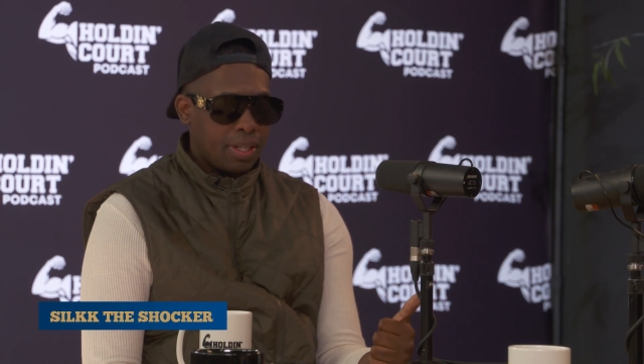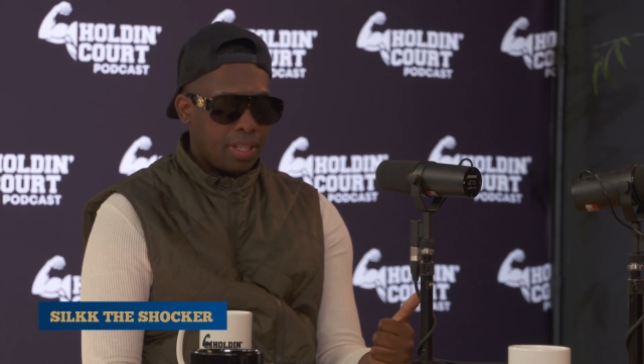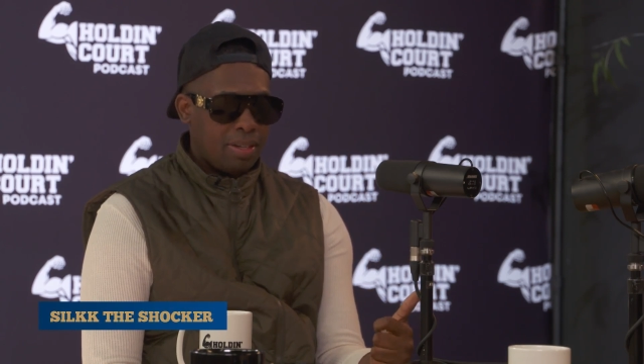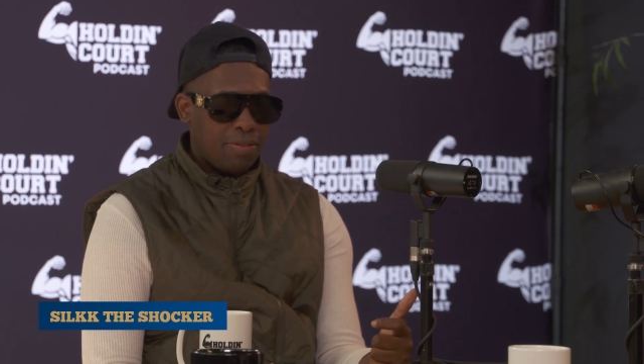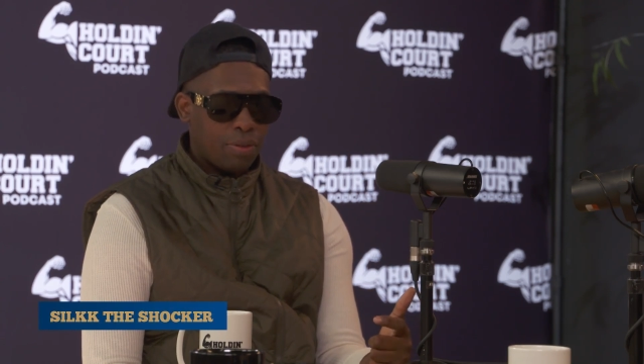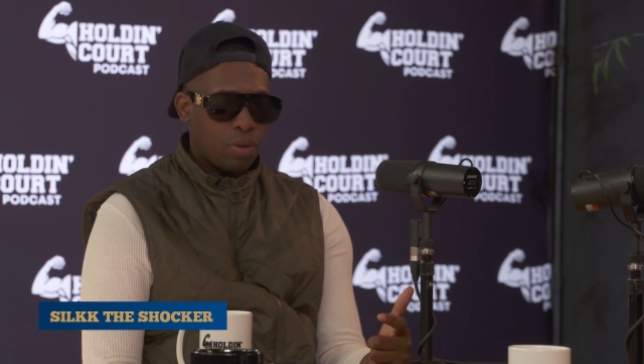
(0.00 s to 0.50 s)

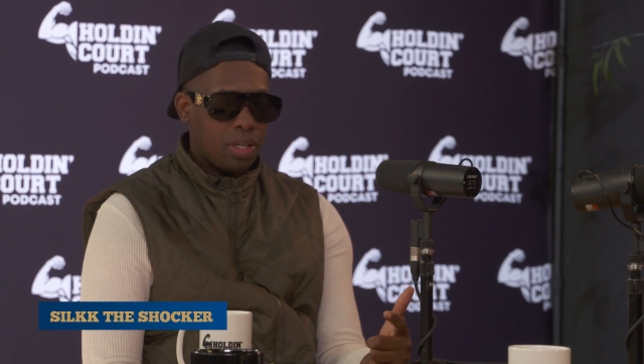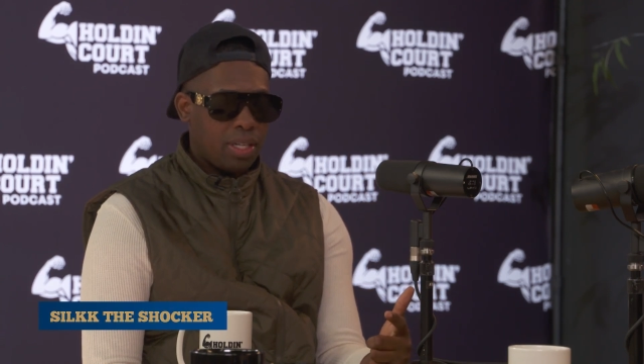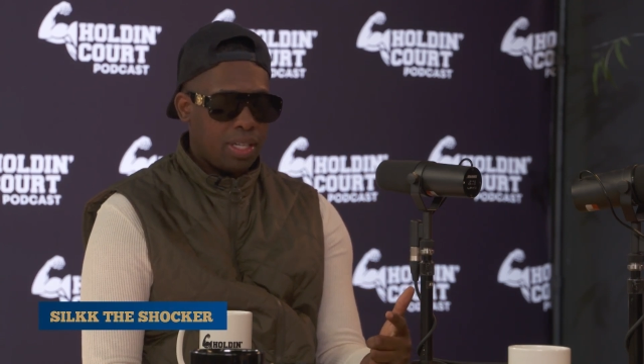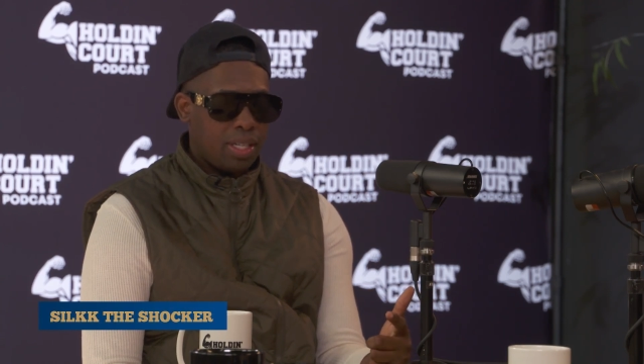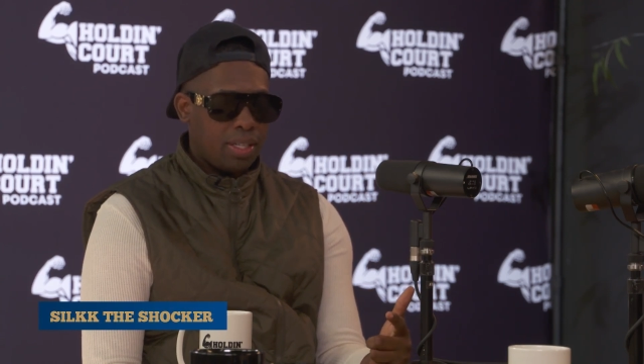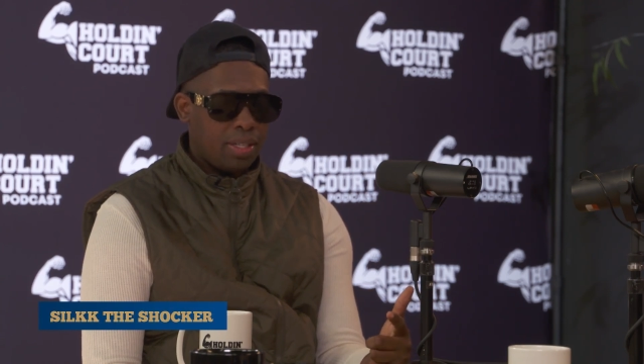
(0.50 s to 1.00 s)

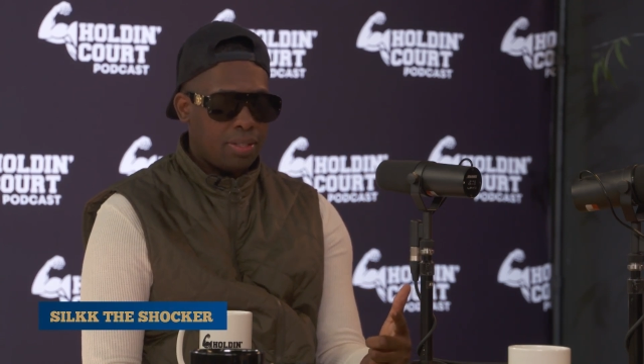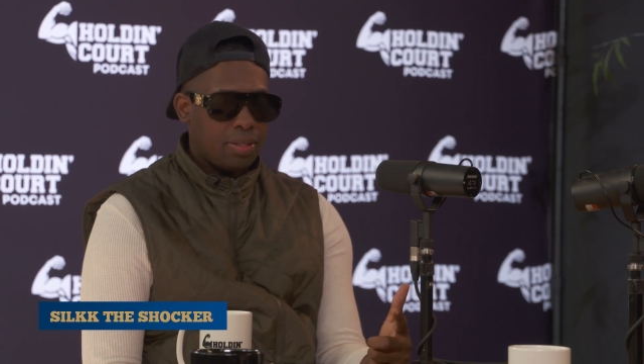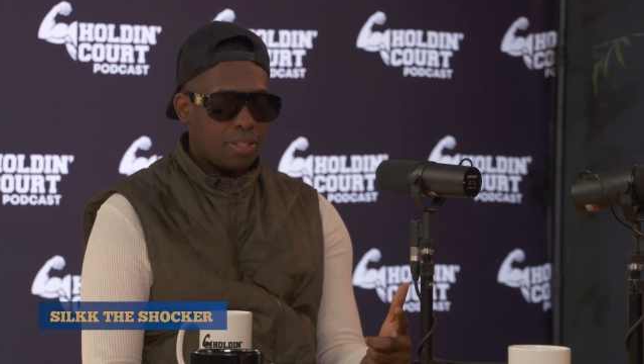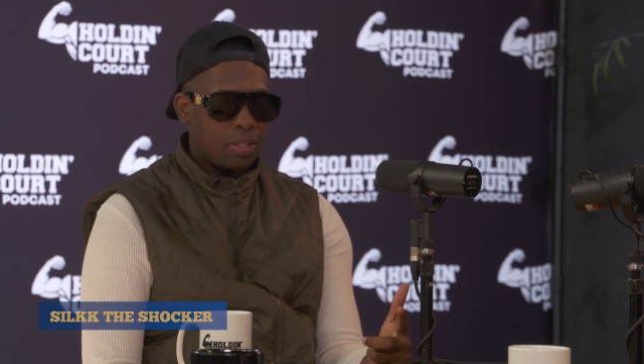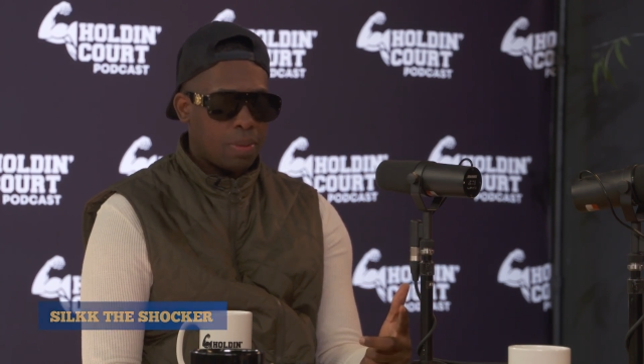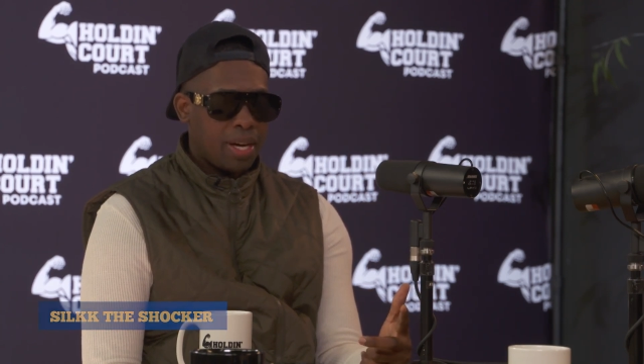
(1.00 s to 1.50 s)
E-40,
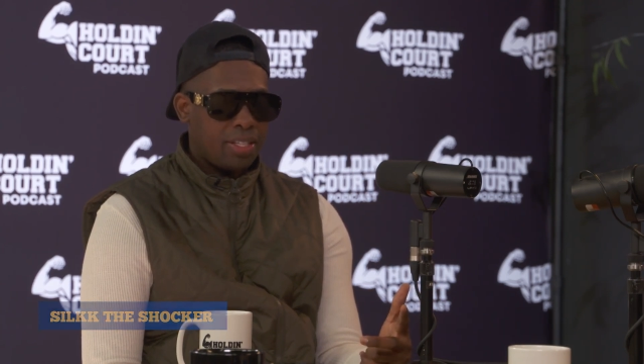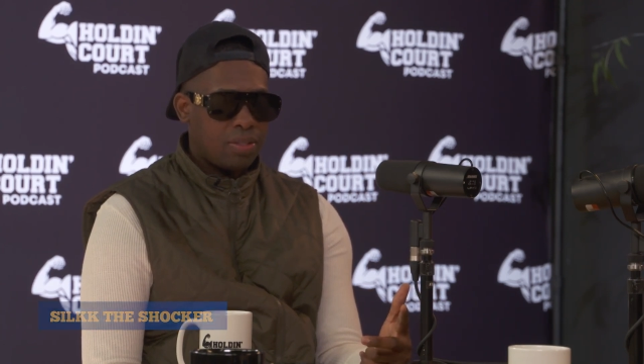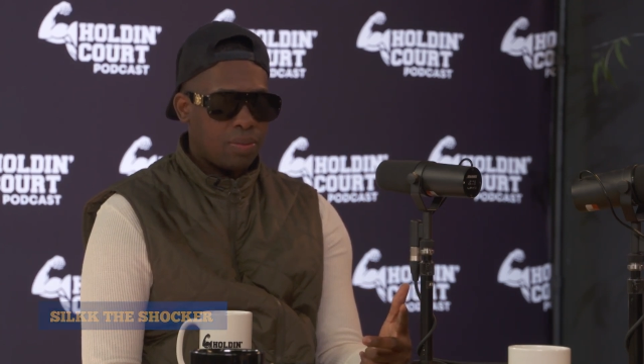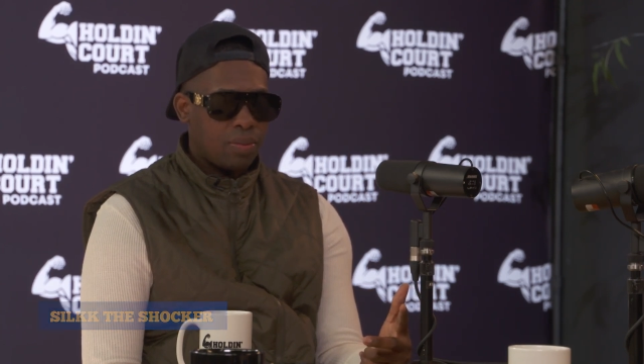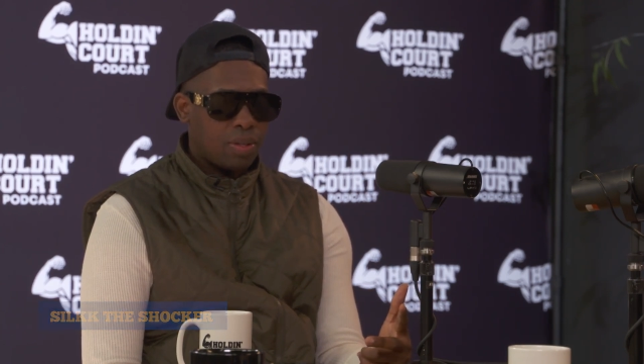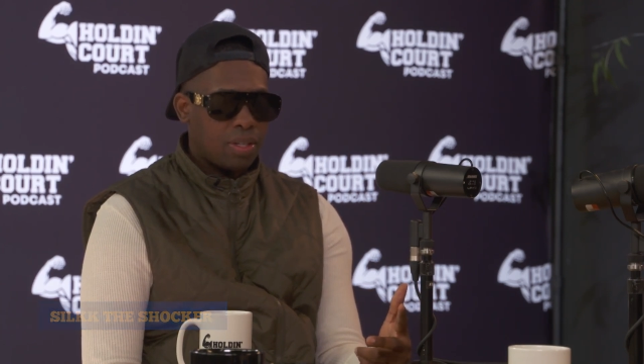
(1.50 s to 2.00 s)

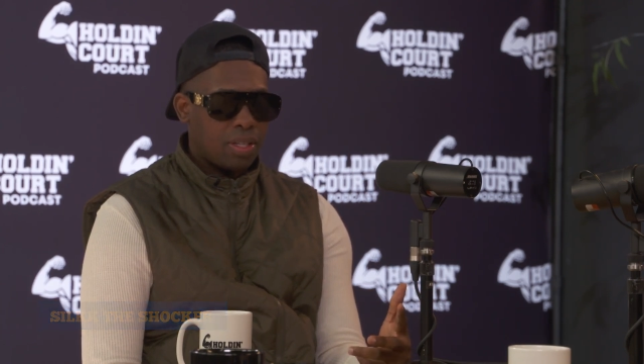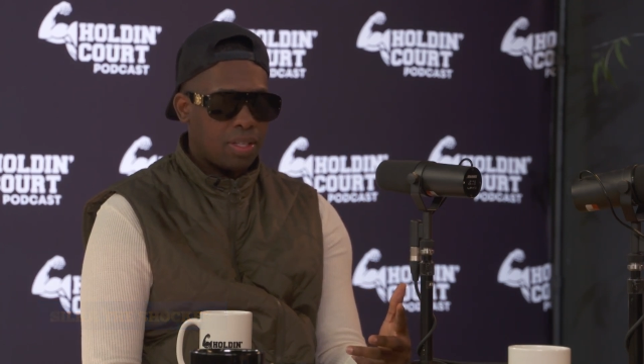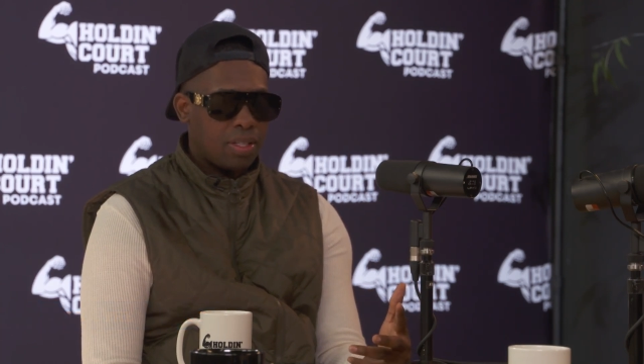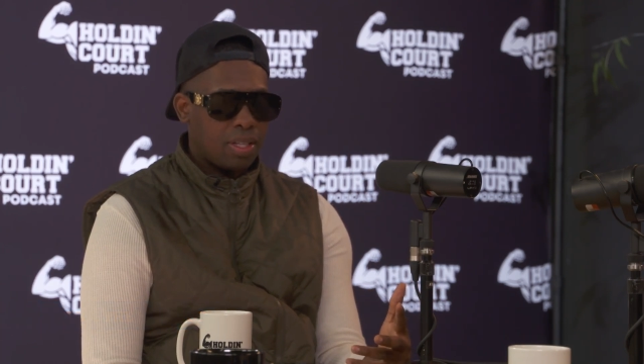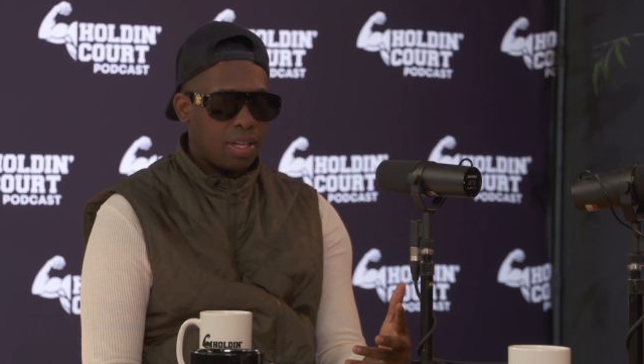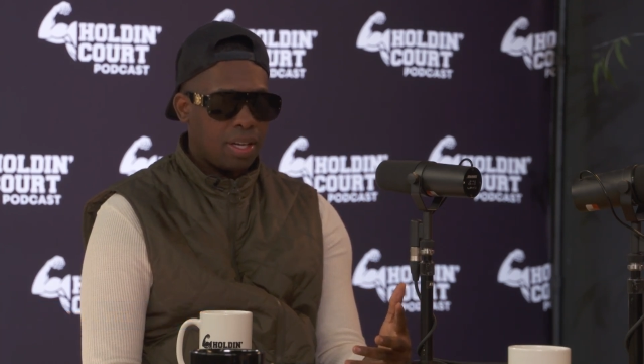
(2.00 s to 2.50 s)
Spice One,